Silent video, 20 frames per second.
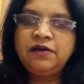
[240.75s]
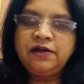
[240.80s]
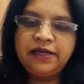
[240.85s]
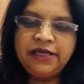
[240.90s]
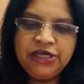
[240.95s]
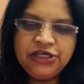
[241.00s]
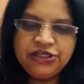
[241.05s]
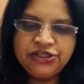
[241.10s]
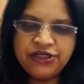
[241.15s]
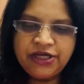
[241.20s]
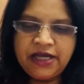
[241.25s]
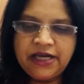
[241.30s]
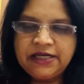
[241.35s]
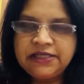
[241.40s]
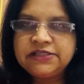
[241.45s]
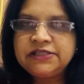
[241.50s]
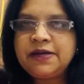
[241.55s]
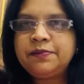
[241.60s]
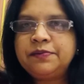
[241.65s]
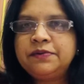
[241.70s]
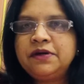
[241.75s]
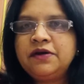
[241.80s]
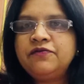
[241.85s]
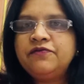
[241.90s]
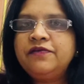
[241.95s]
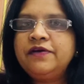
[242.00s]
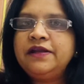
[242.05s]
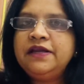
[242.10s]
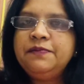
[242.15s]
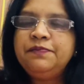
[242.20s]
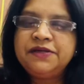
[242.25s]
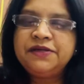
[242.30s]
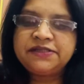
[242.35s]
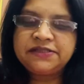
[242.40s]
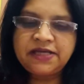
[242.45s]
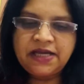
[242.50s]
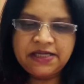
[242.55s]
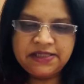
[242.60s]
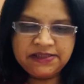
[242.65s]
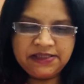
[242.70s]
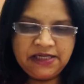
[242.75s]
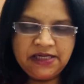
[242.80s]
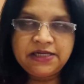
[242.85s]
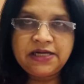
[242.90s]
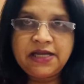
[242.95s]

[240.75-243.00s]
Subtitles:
each and chapter, very precisely and